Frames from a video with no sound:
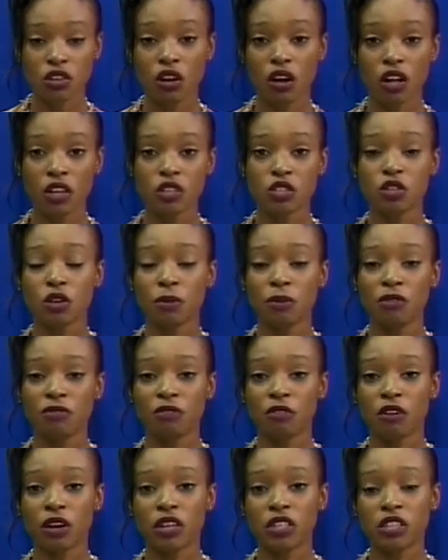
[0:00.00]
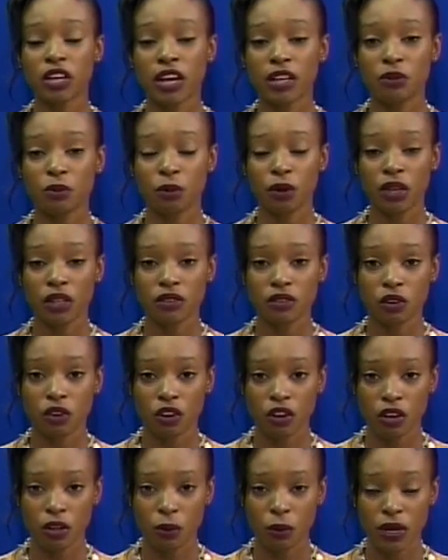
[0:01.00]
Also, before I chat with
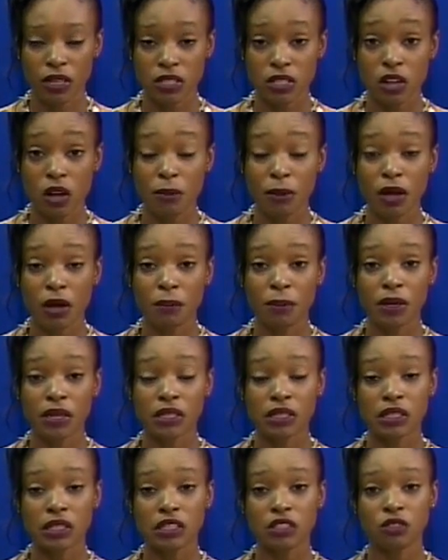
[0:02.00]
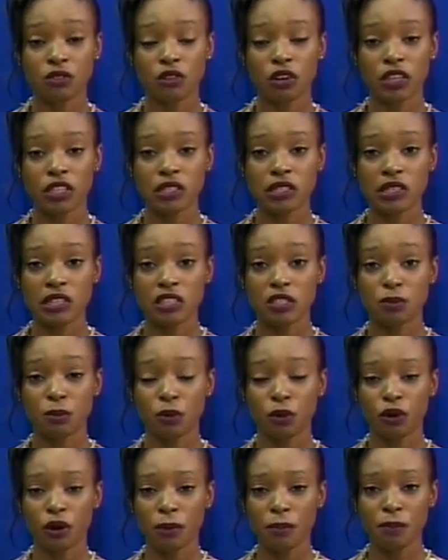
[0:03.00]
Colonel West, coming up a little later on in today's
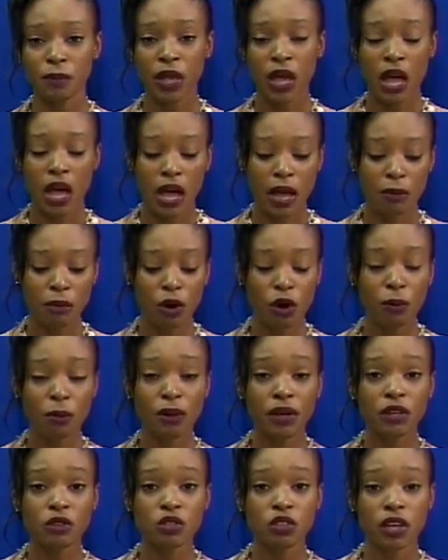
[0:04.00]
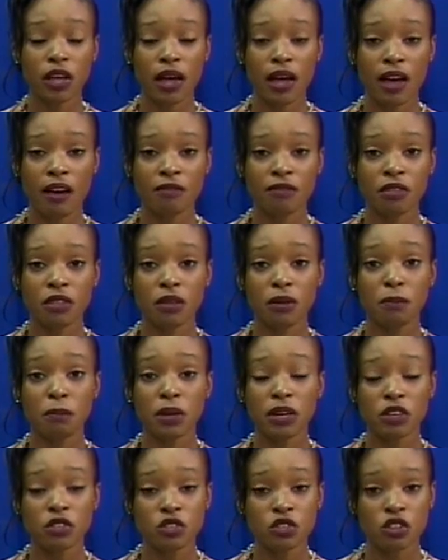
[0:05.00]
program, I'm hoping to have the
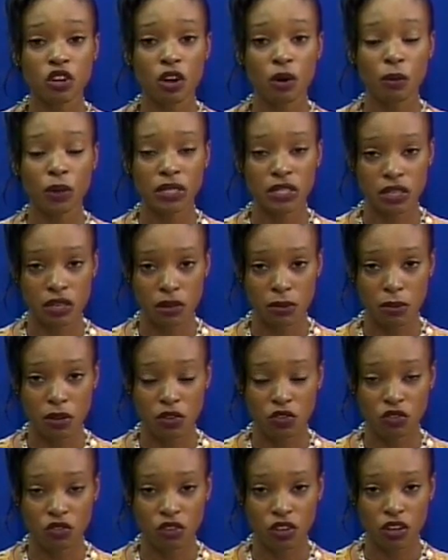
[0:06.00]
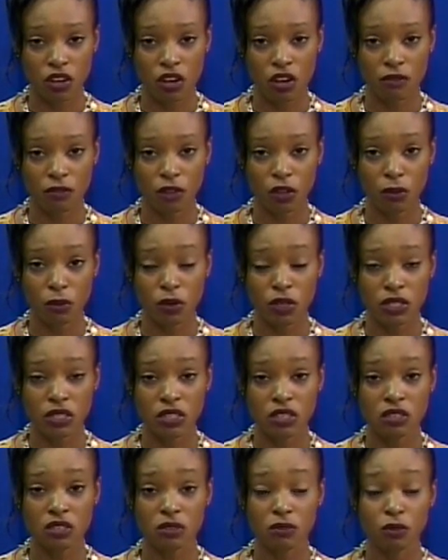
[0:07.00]
minister within the Ministry of Communities.